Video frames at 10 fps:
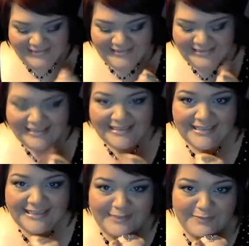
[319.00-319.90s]
Good to
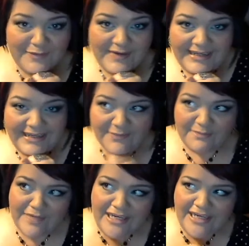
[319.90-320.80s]
see rig,
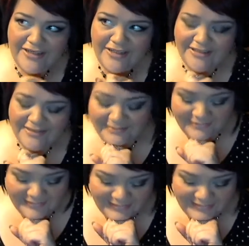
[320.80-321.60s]
Camille.